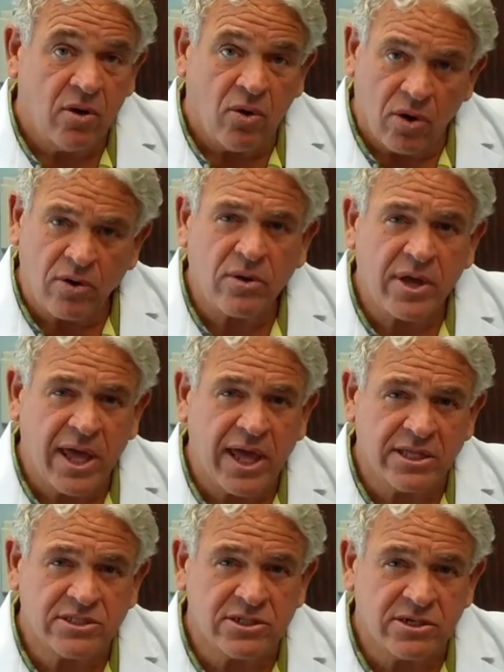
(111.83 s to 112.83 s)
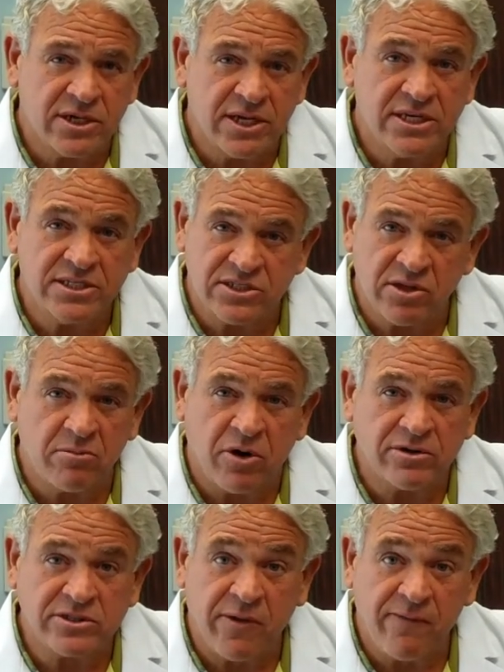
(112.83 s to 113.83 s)
Oral cancer is the
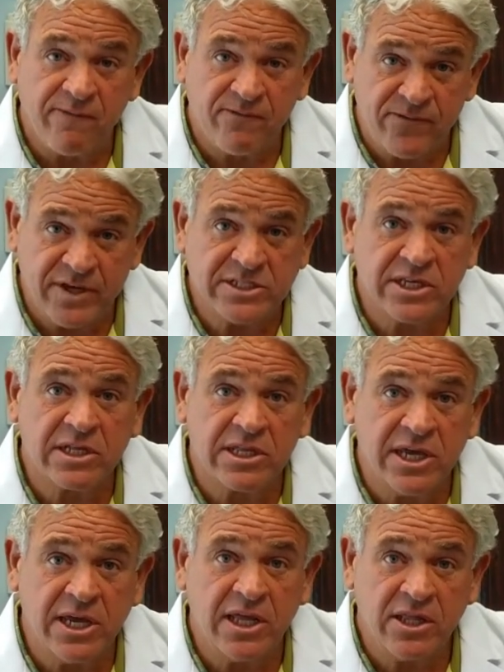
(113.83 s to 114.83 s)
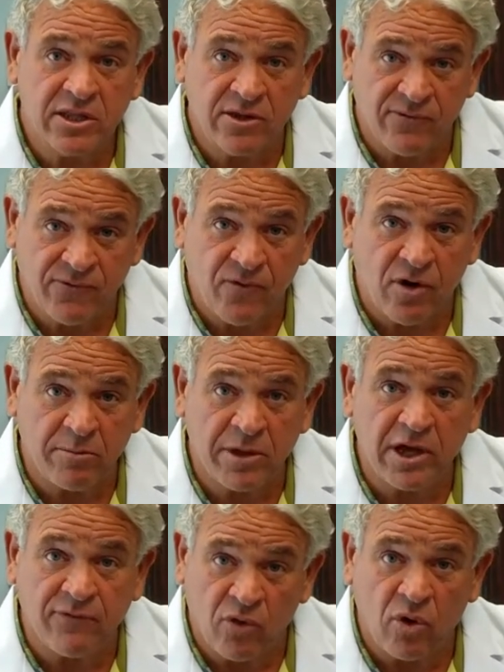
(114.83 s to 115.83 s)
most physically
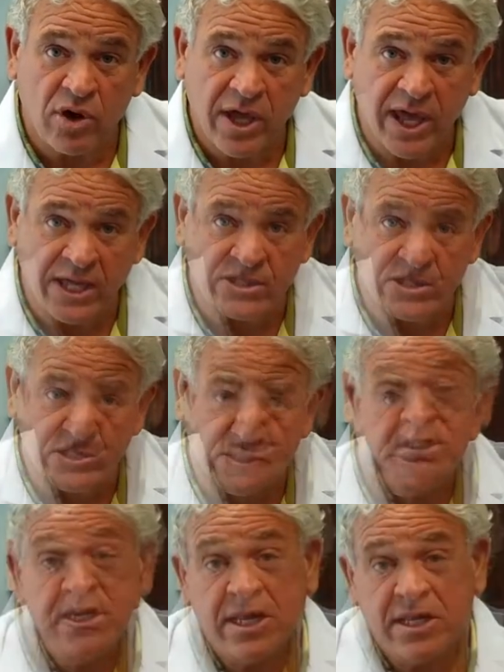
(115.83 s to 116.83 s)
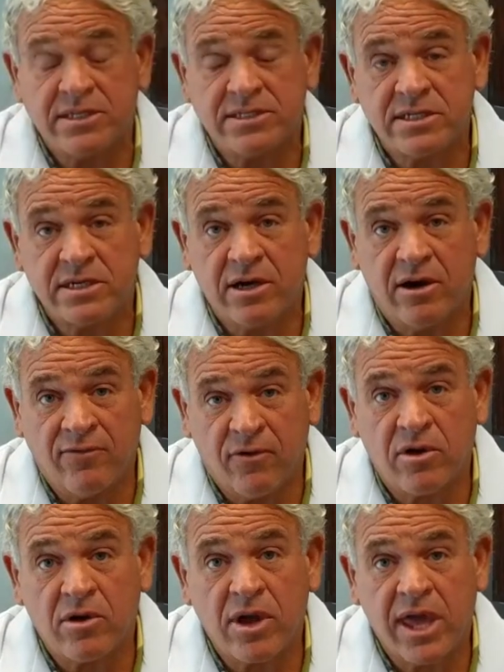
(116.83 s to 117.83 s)
deforming of all cancer. Incidence of
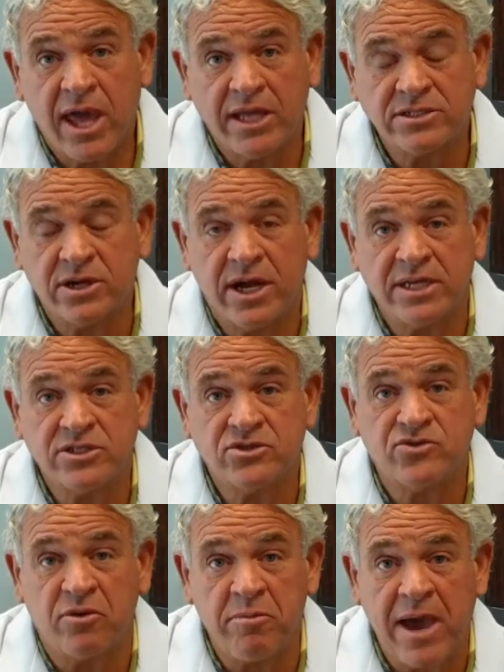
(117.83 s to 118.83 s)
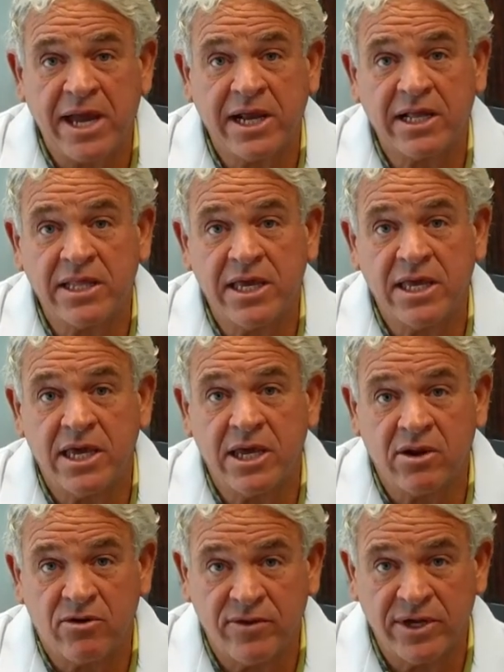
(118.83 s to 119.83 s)
oral cancer has dramatically
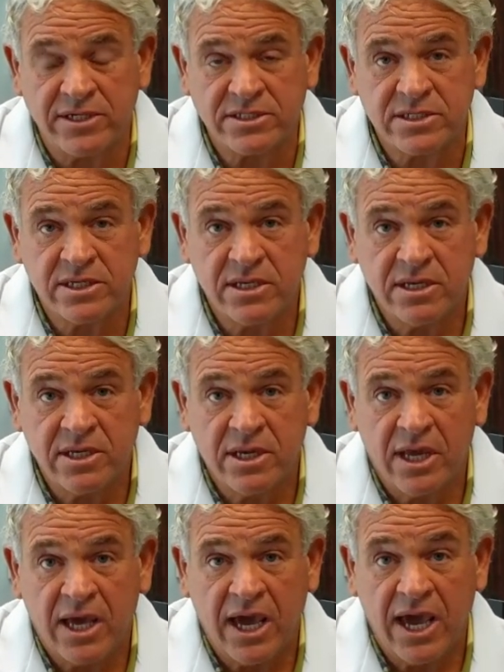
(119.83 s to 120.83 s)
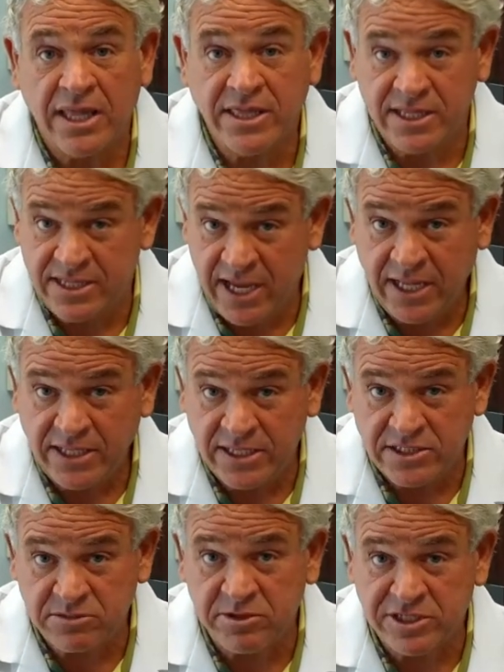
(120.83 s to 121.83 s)
increased, and the
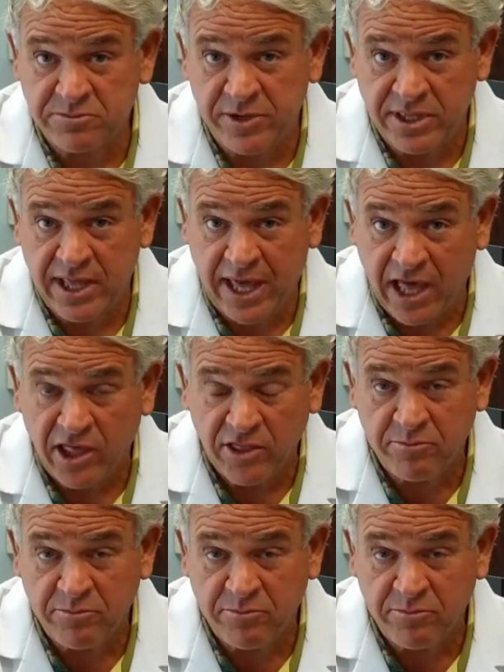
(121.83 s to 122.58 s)
dentist must be the health